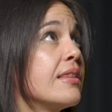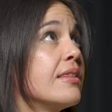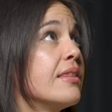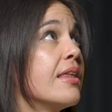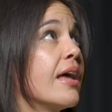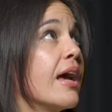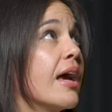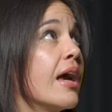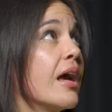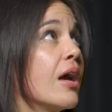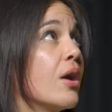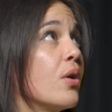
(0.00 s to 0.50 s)

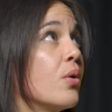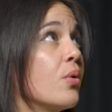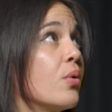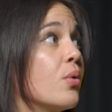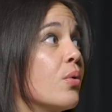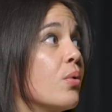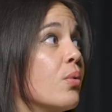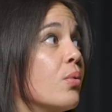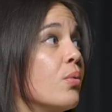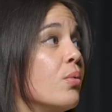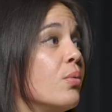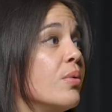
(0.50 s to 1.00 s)
that
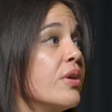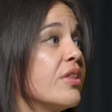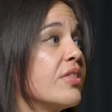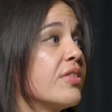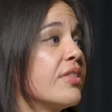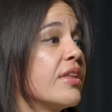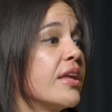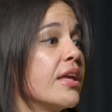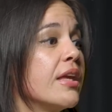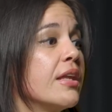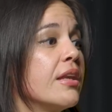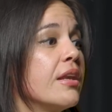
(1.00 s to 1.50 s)

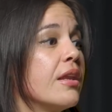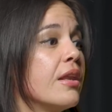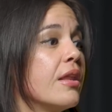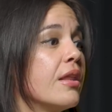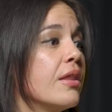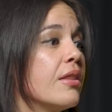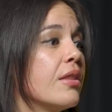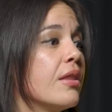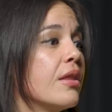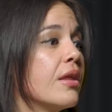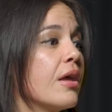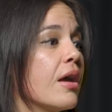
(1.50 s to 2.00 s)
within